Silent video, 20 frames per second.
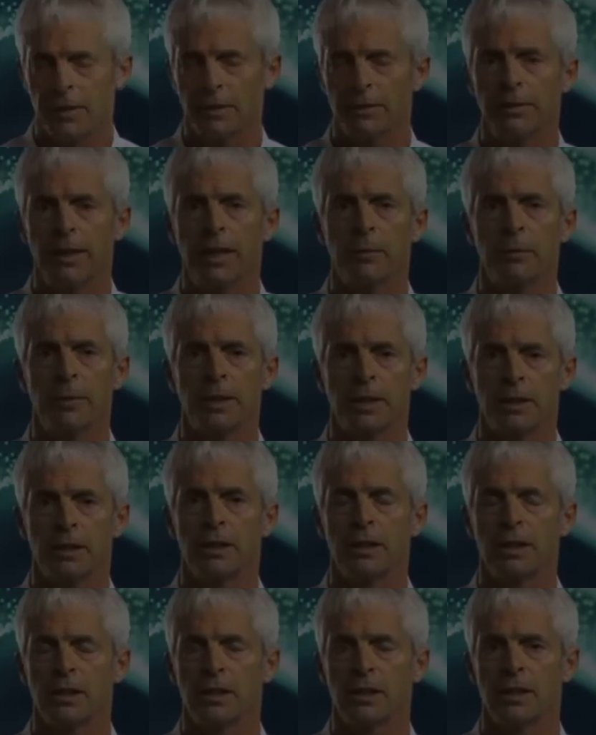friend of the
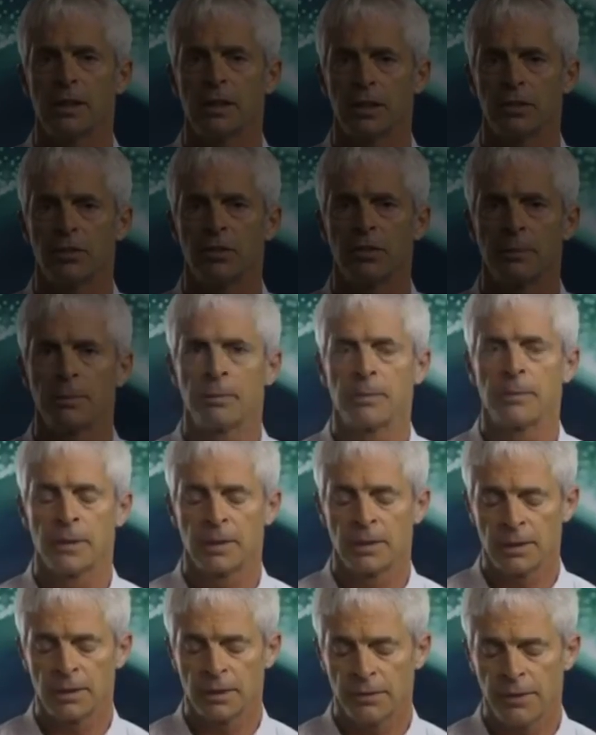family that did this.
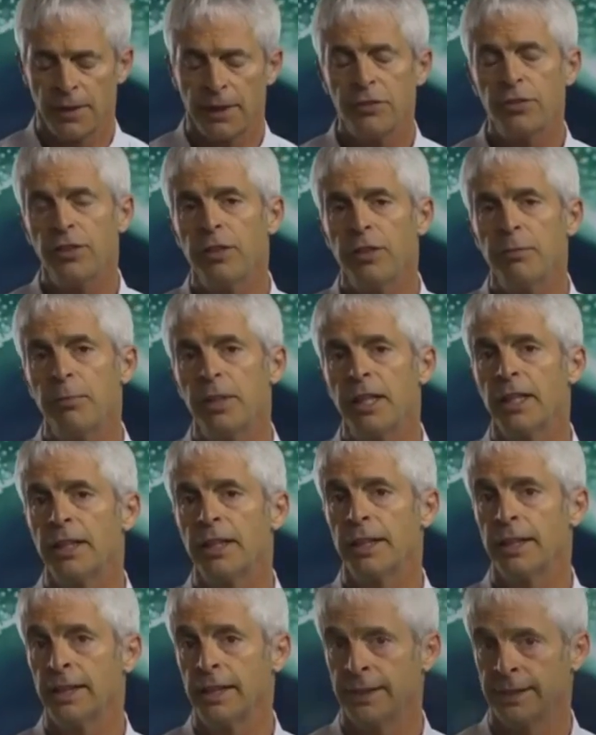That sent
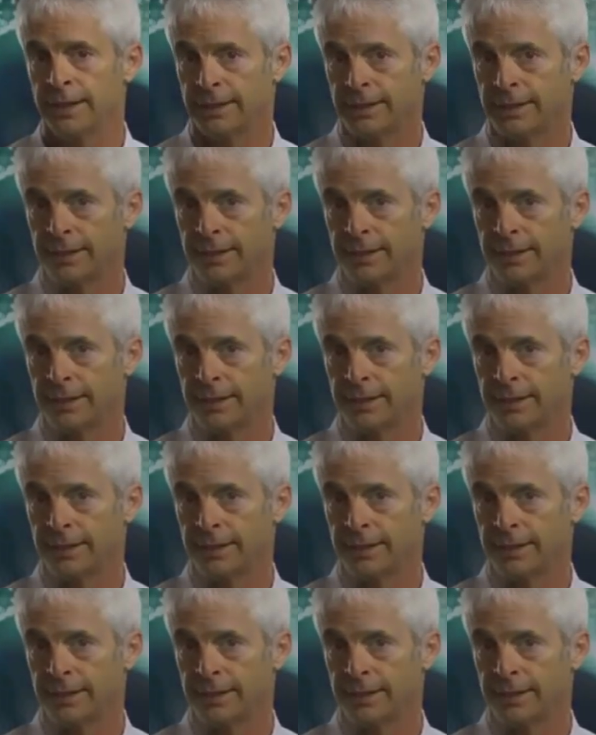me on a